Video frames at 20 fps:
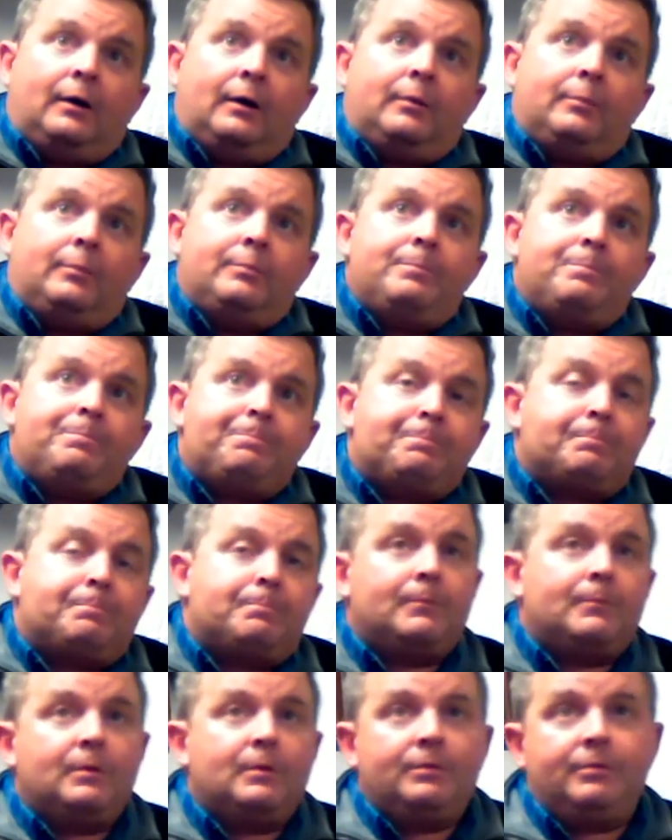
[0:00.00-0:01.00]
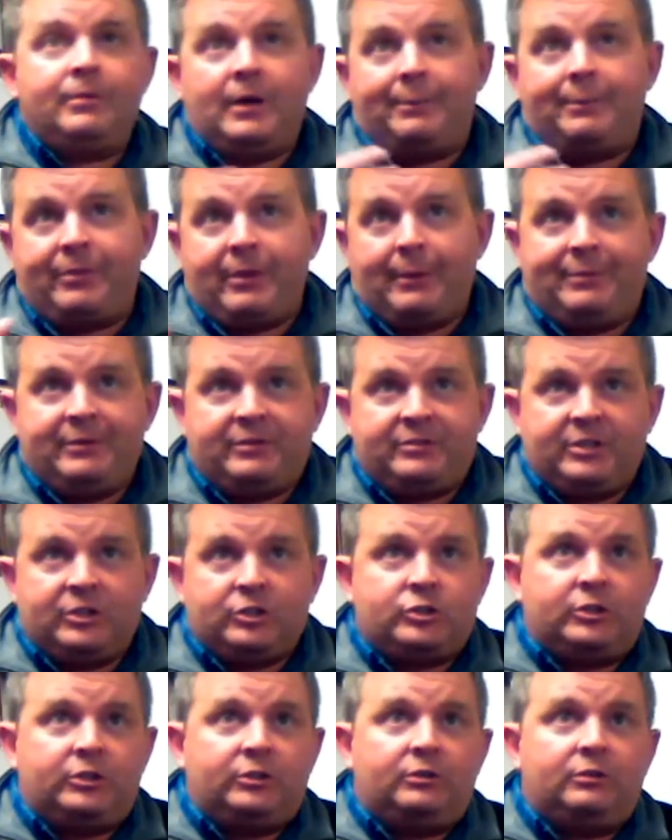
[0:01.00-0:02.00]
The
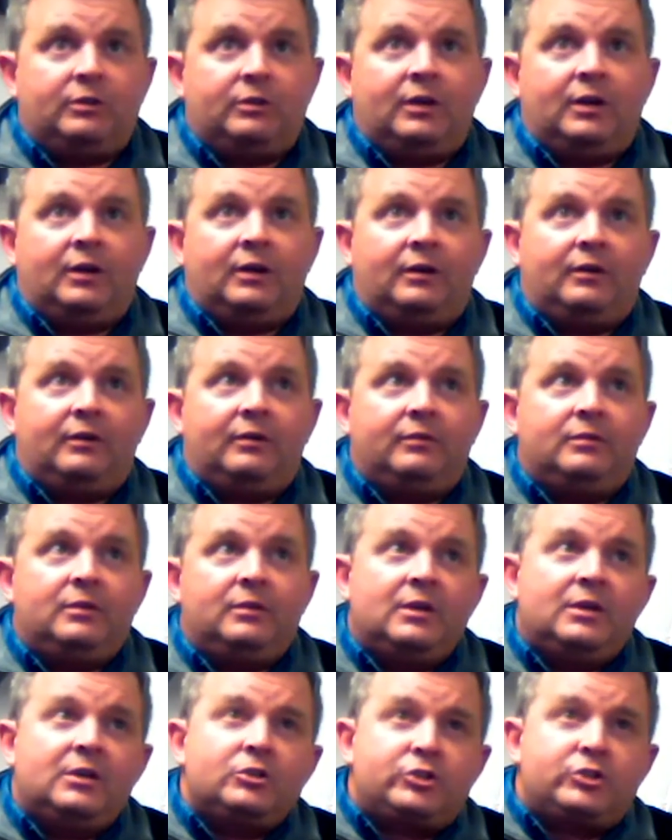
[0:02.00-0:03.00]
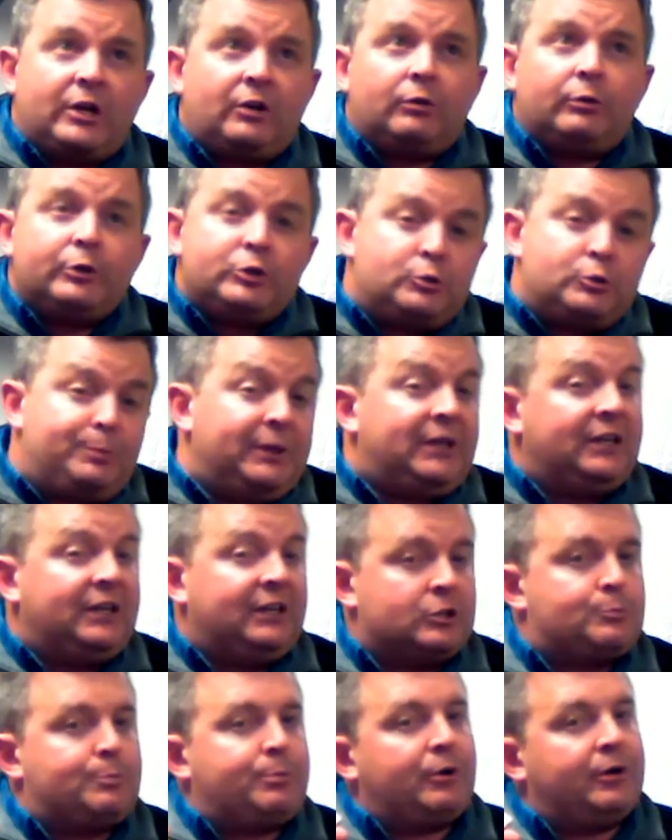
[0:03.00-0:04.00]
petition, generally
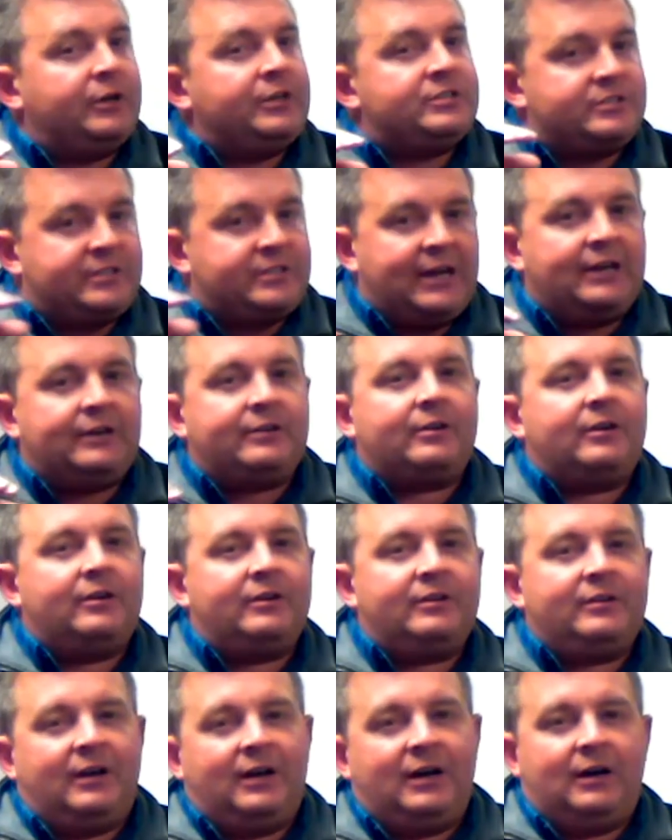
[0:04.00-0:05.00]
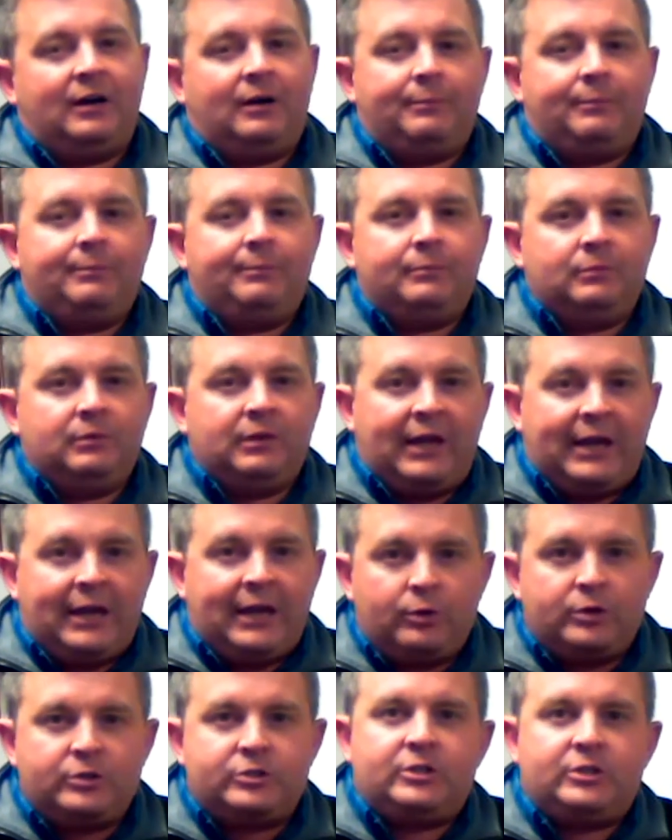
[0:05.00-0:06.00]
speaking, is pretty standard
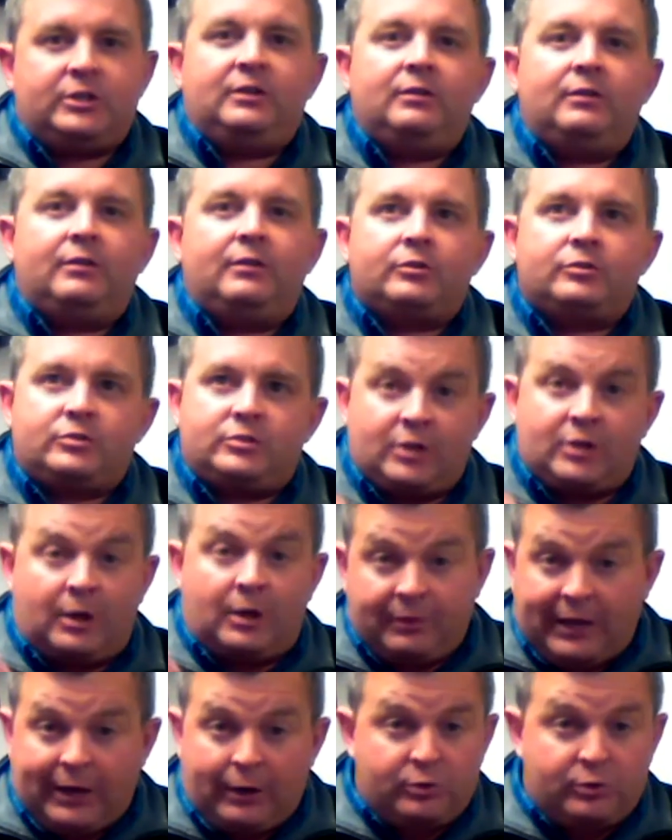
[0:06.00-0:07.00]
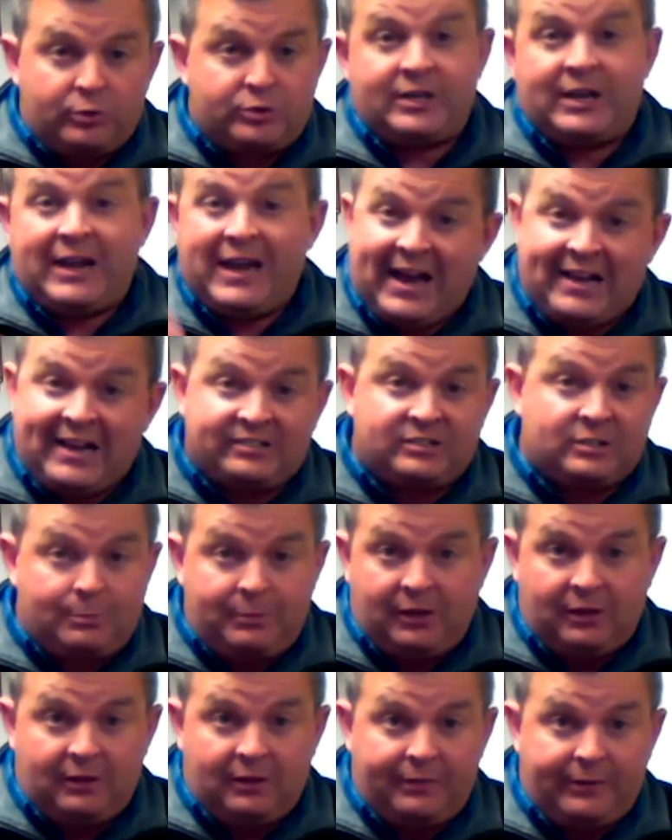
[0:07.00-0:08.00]
language. There's some language that has
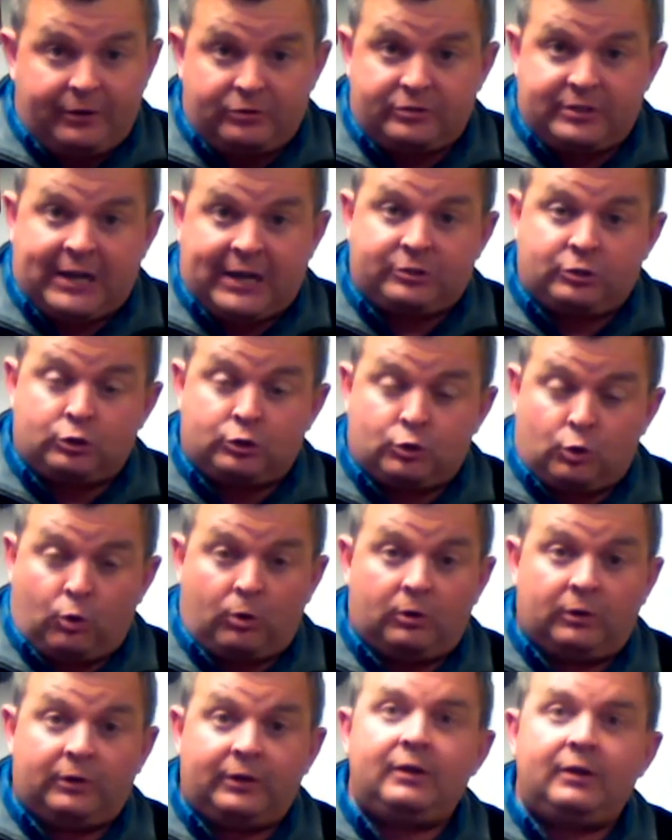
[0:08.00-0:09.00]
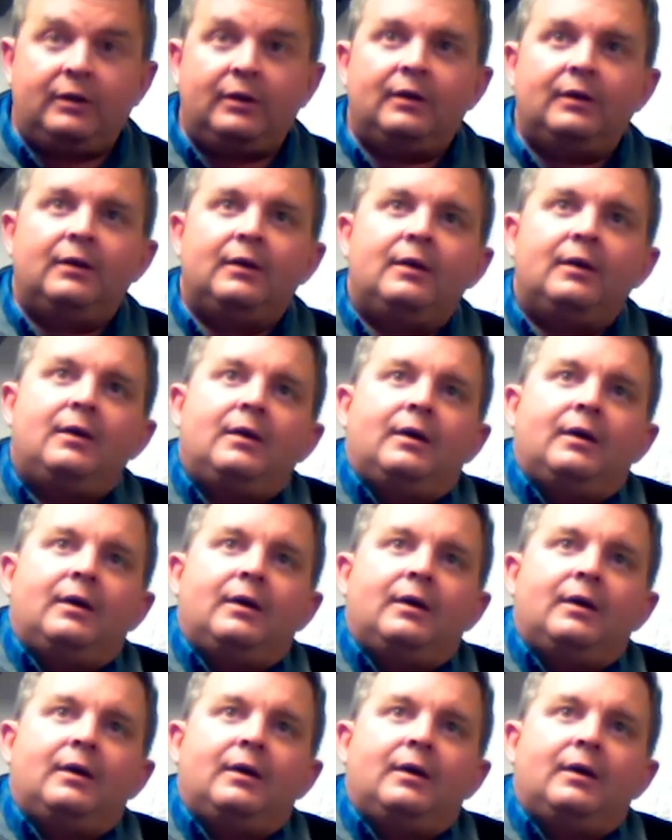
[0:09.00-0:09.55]
to be in there statutorily.